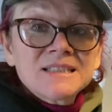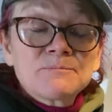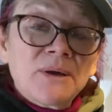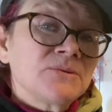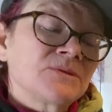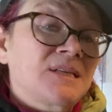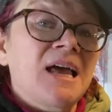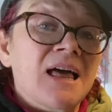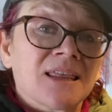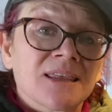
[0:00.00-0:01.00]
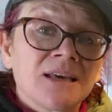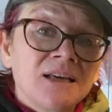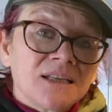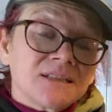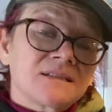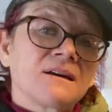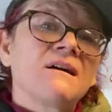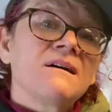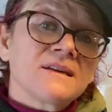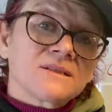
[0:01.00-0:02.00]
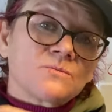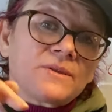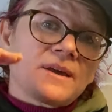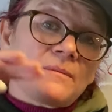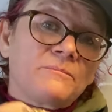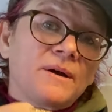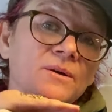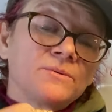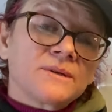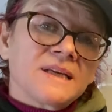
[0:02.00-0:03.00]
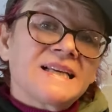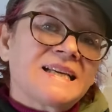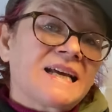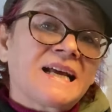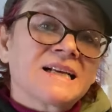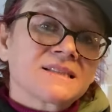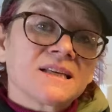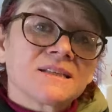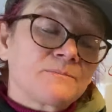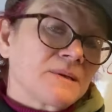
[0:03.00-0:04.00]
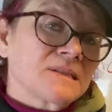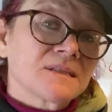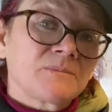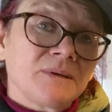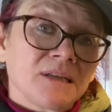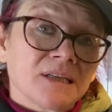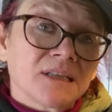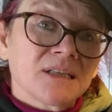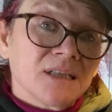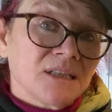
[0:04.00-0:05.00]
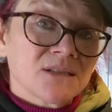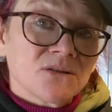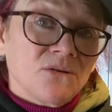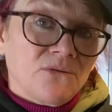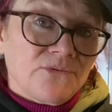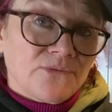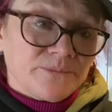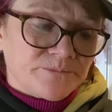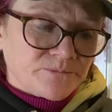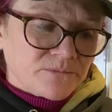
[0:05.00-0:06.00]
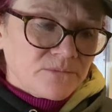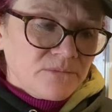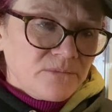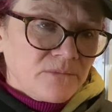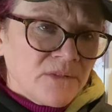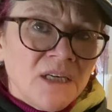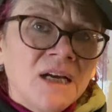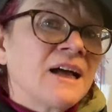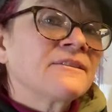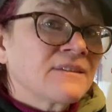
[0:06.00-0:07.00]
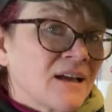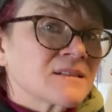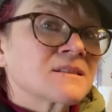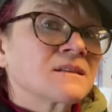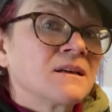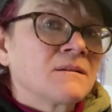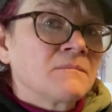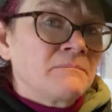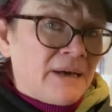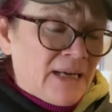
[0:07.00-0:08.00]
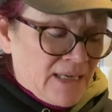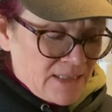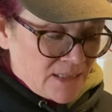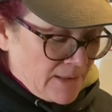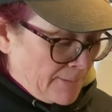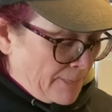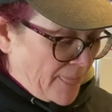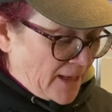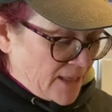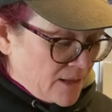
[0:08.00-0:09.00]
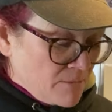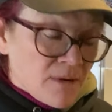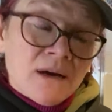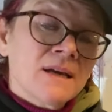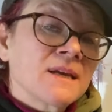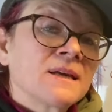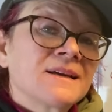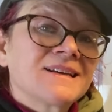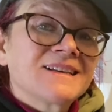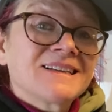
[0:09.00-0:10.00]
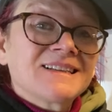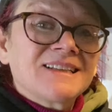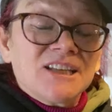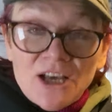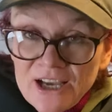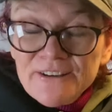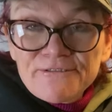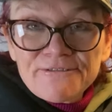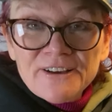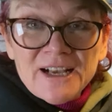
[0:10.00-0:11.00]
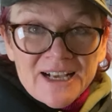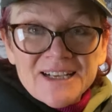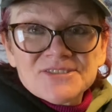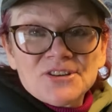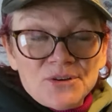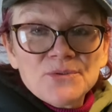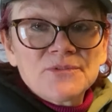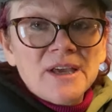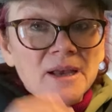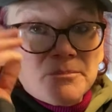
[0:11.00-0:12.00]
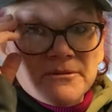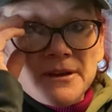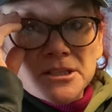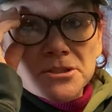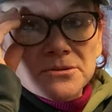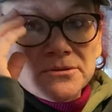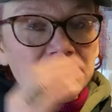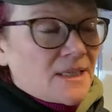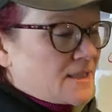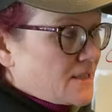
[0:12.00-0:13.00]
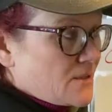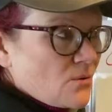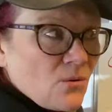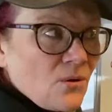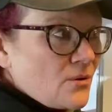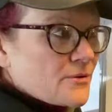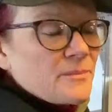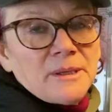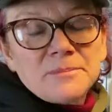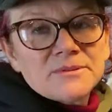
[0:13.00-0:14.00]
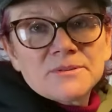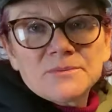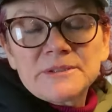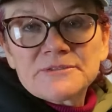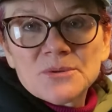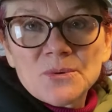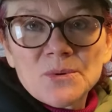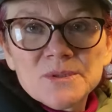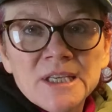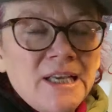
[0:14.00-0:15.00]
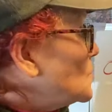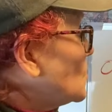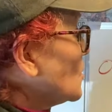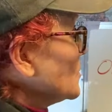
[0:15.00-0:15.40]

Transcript: is bone death. It dies when that bone has its blood supply cut off. And that's bad. And in my life as a hoof care professional and in all the people that we've taught, what